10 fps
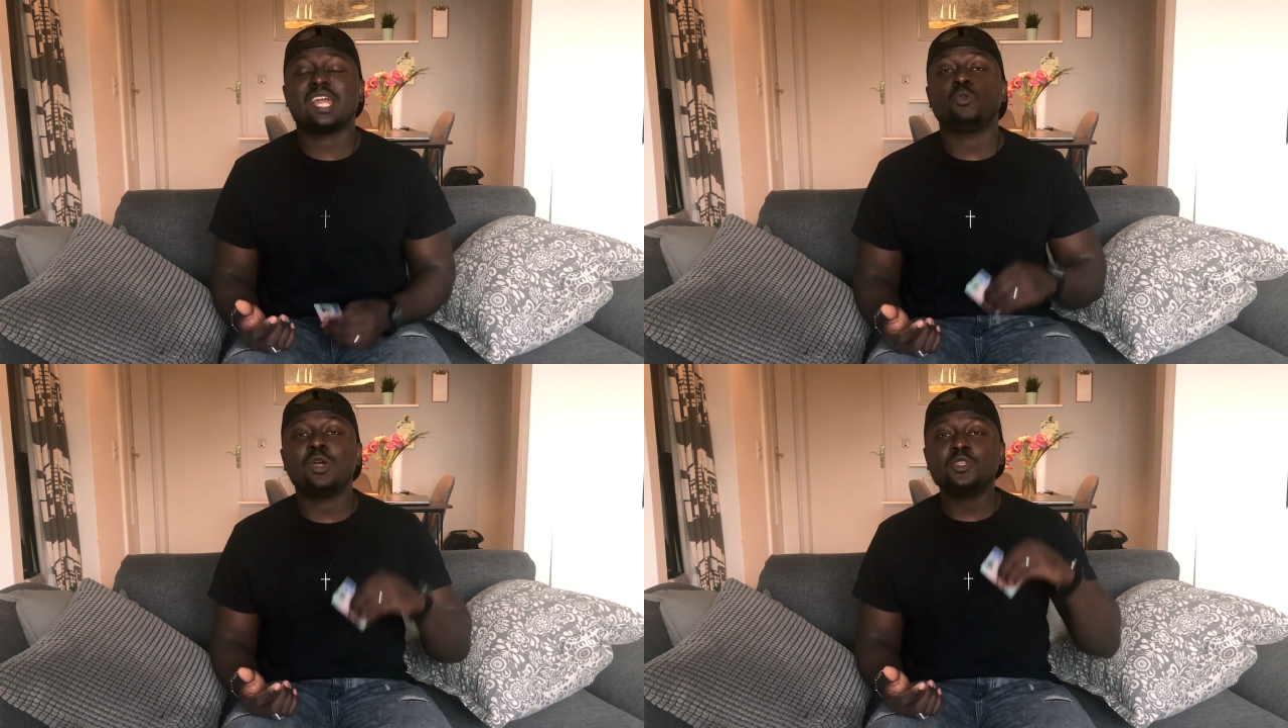
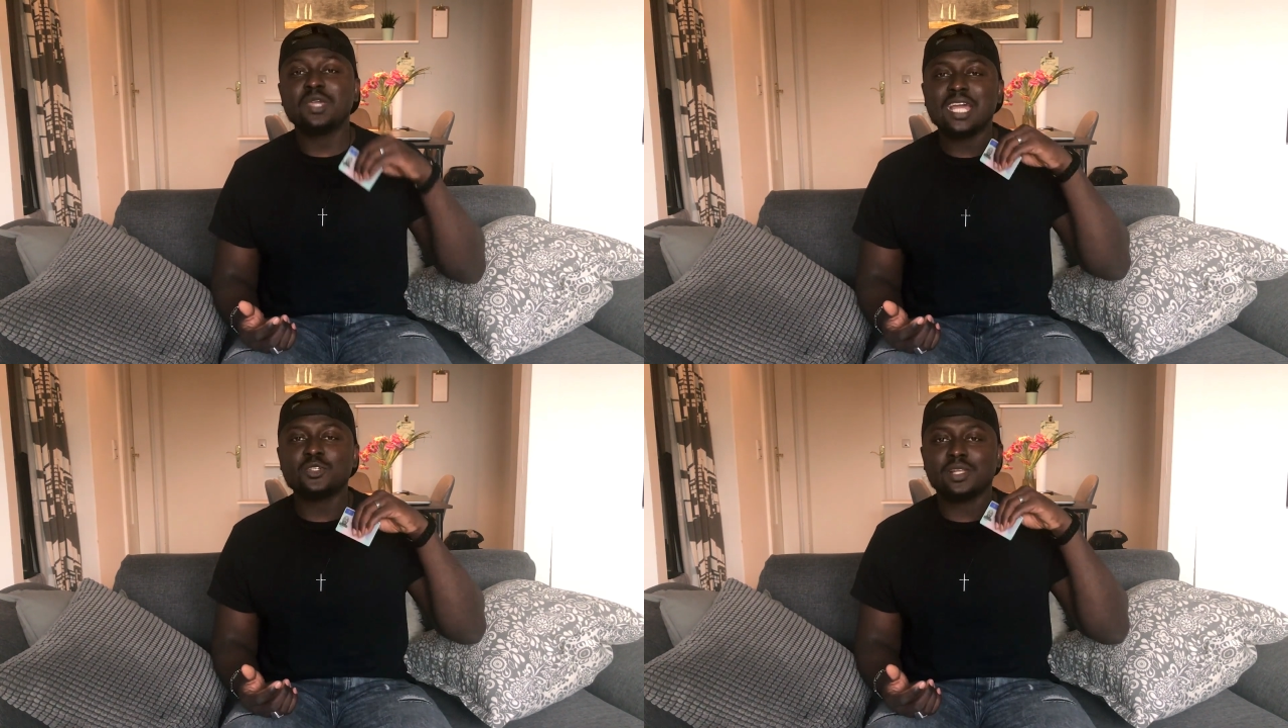And when you
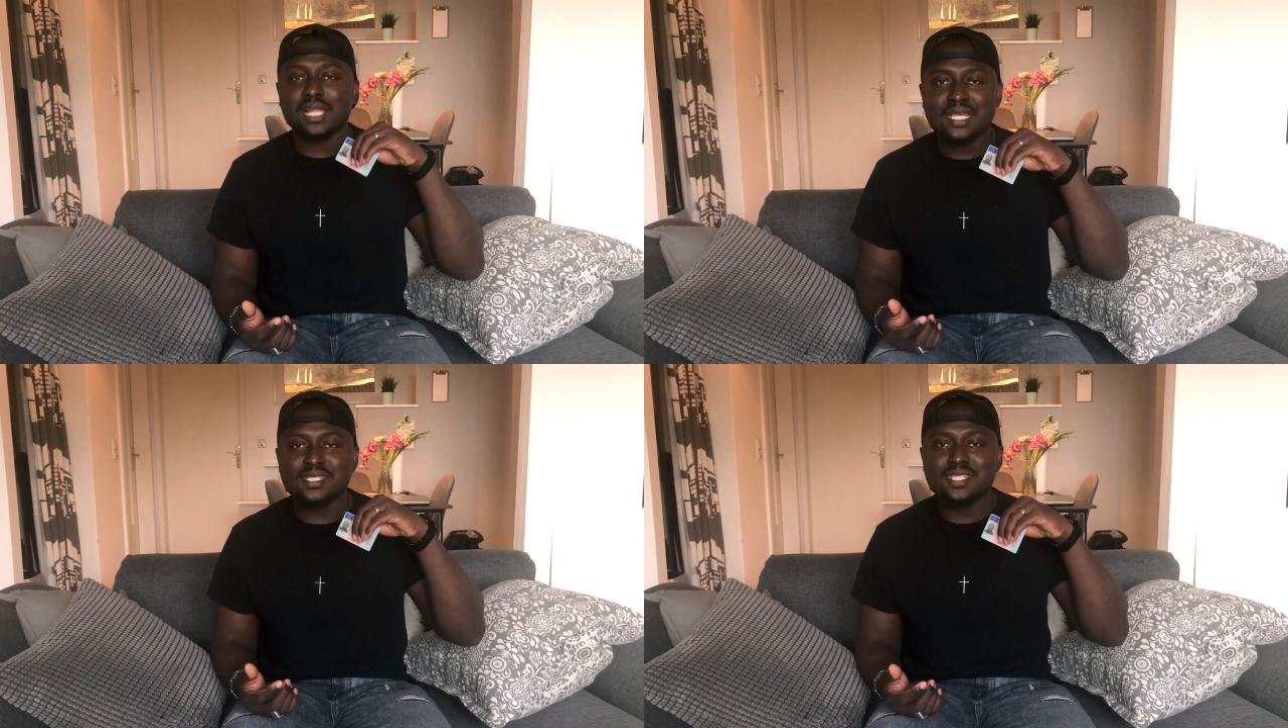get your
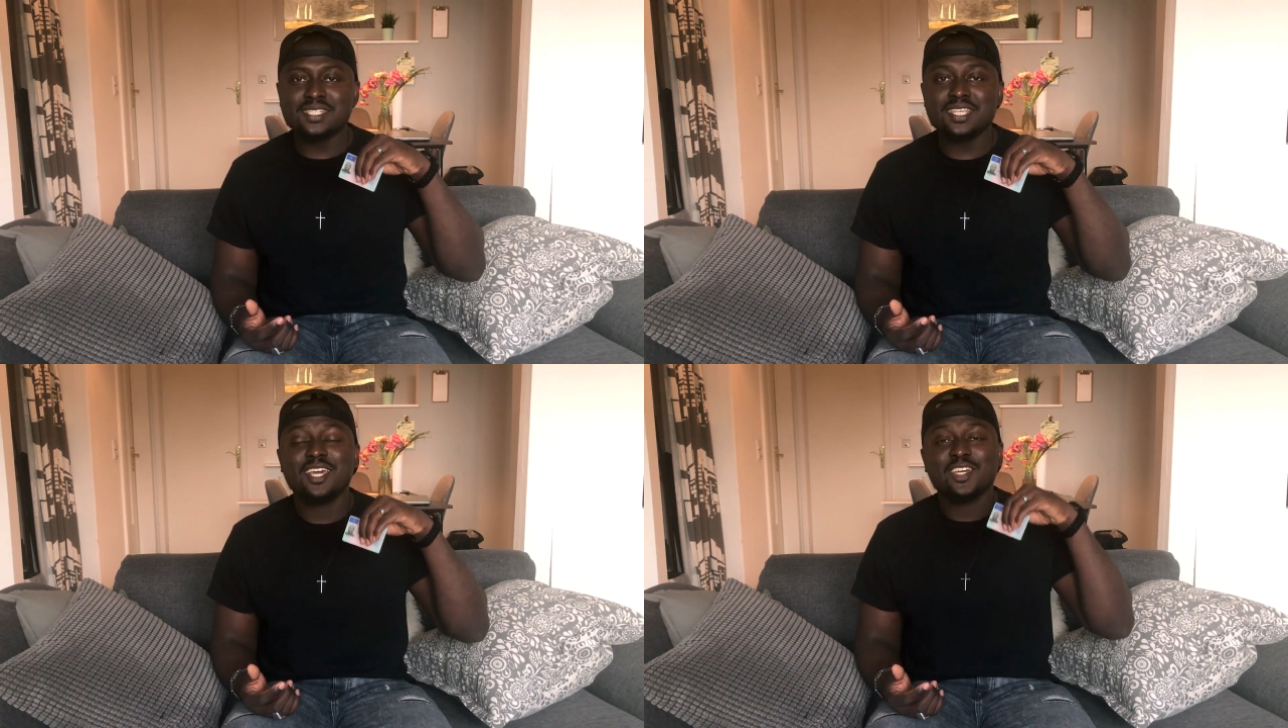
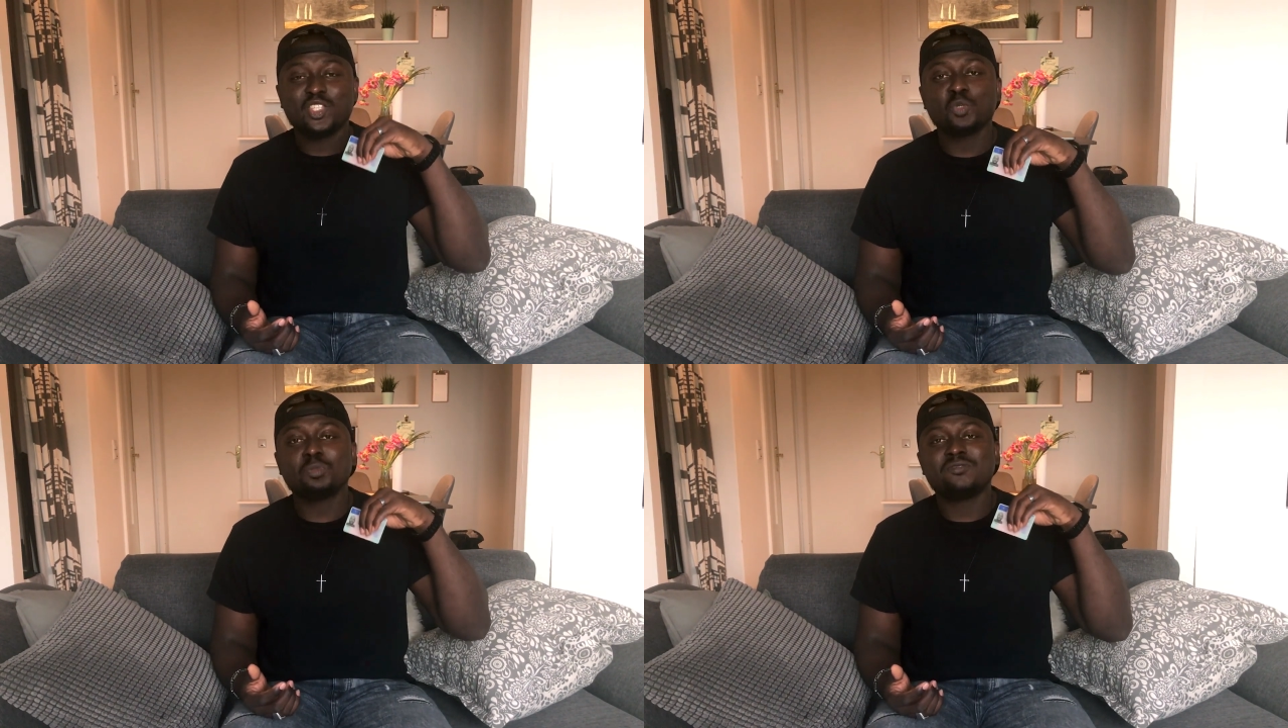license,
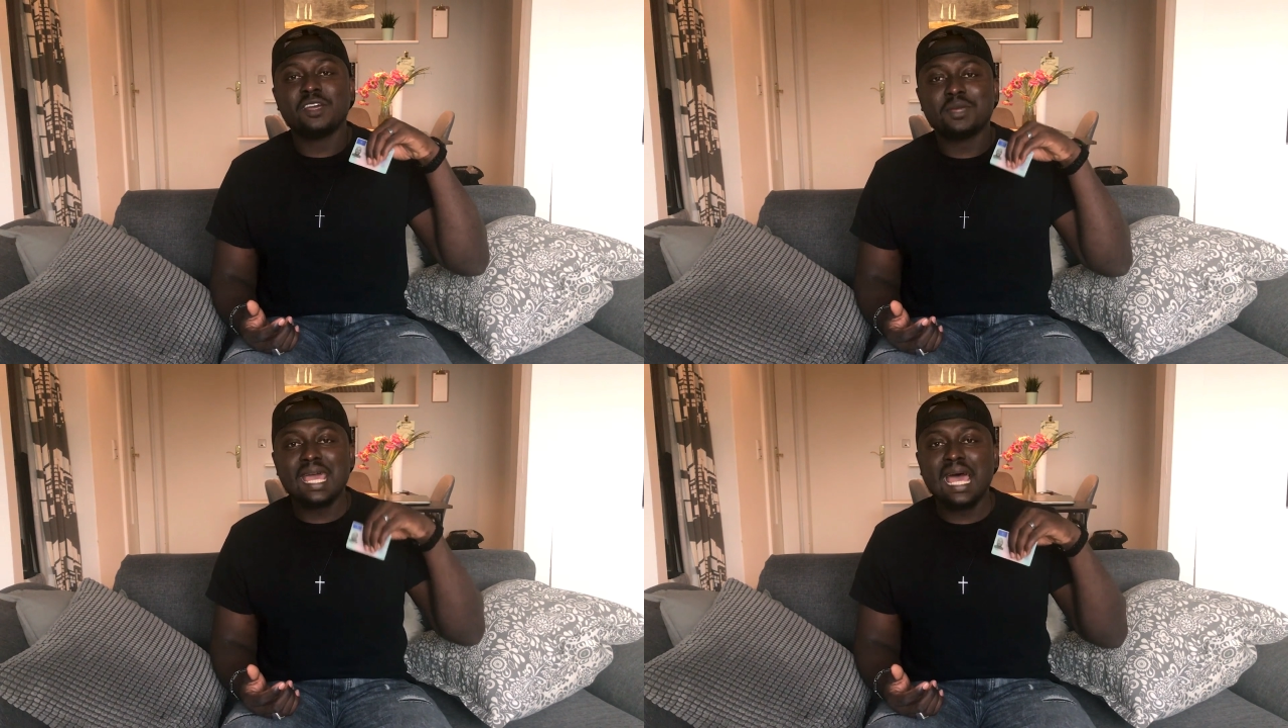you'll be
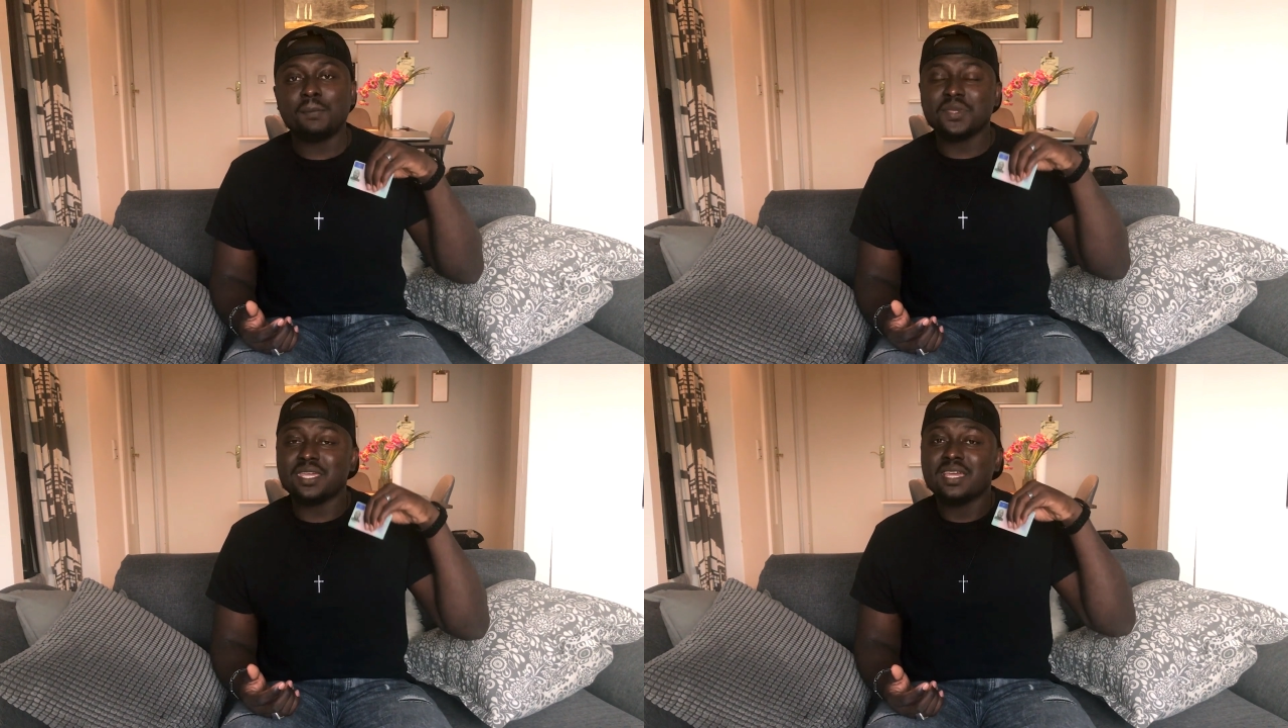very
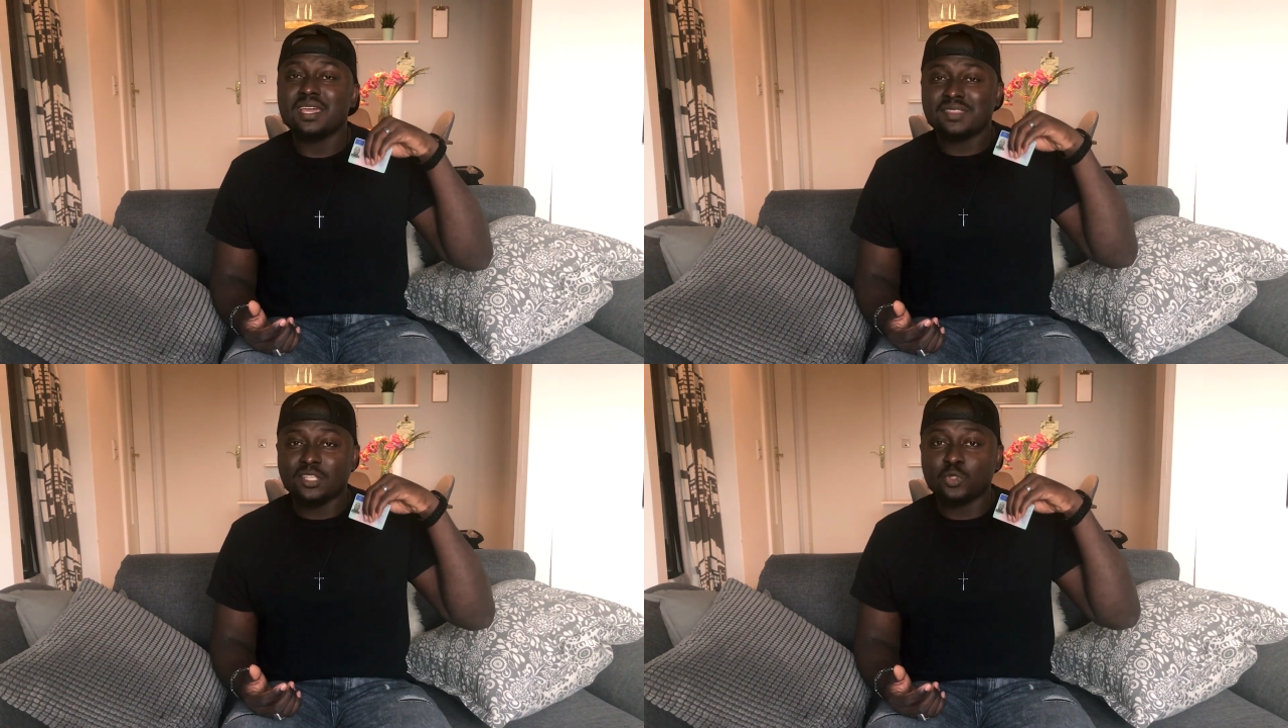happy
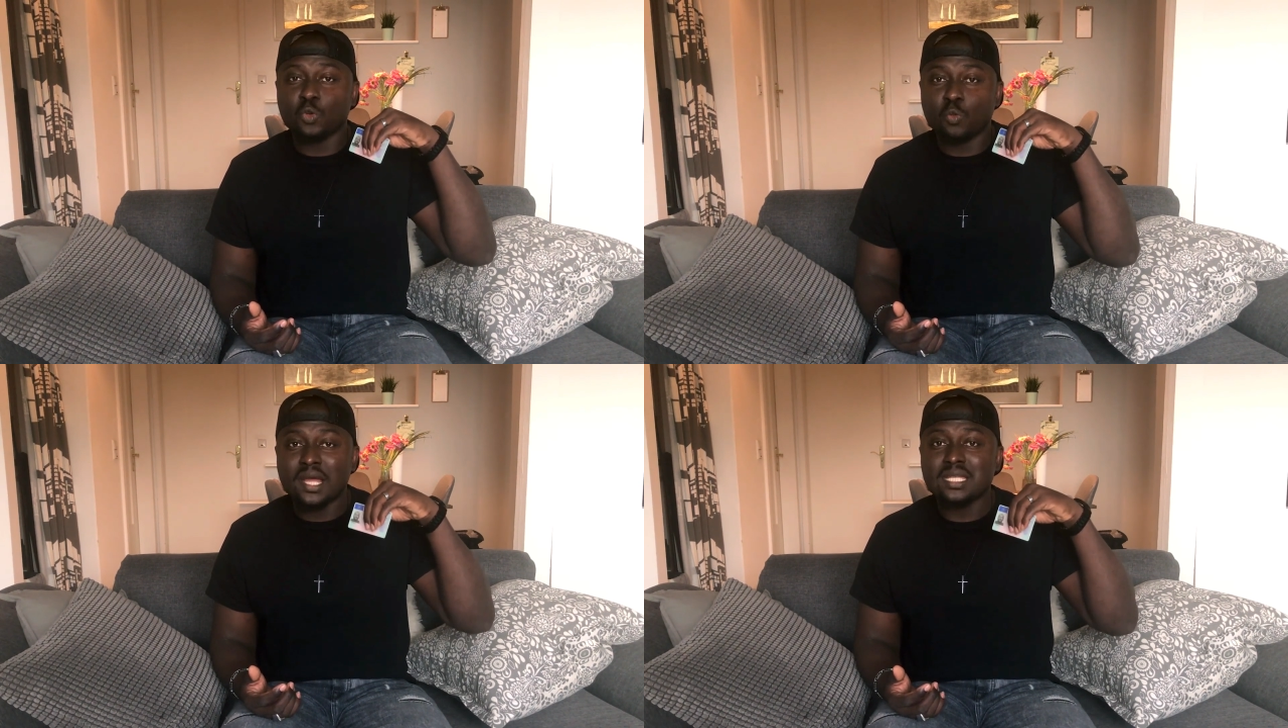that you
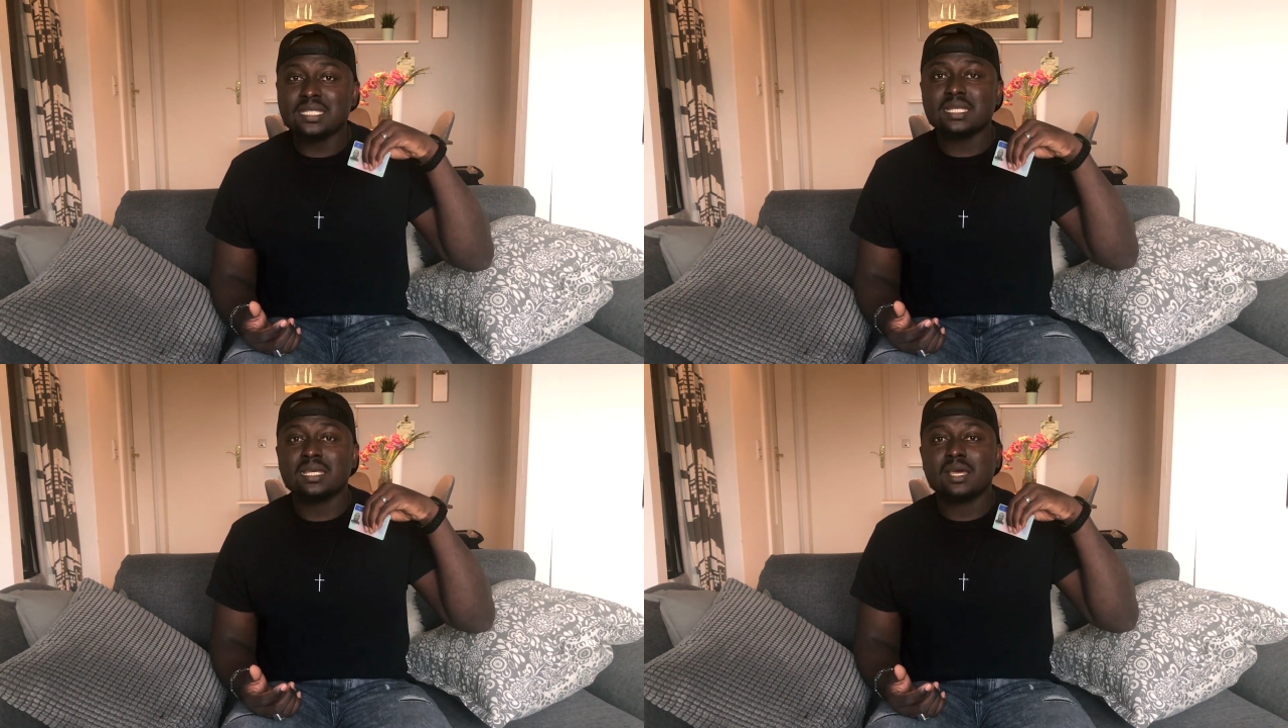went